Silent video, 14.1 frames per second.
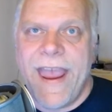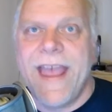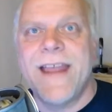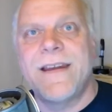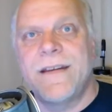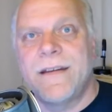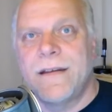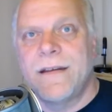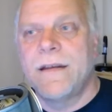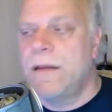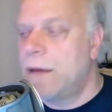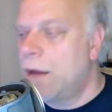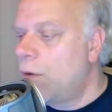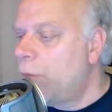and,
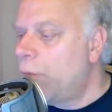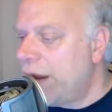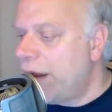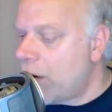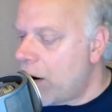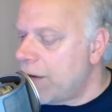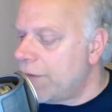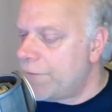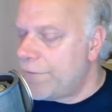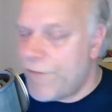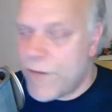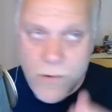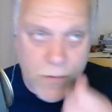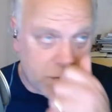you know, when our
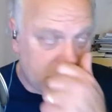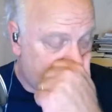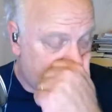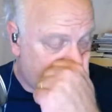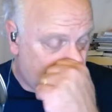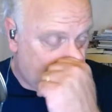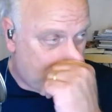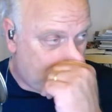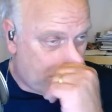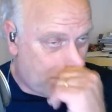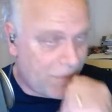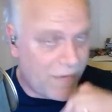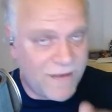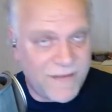phones and,
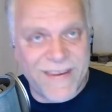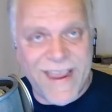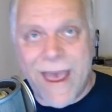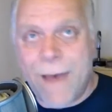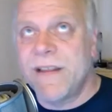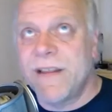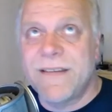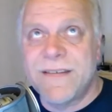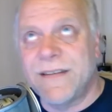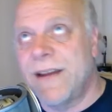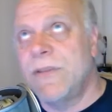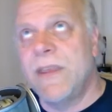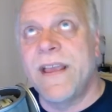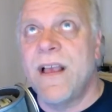and
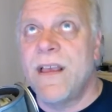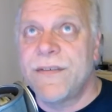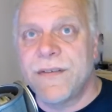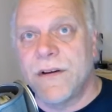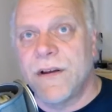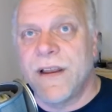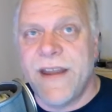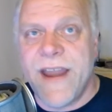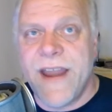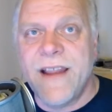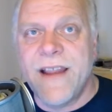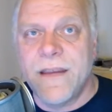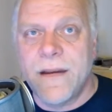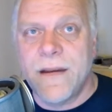tablets and everything else are
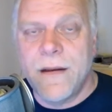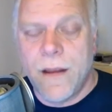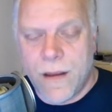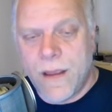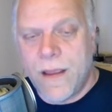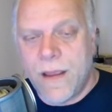connected,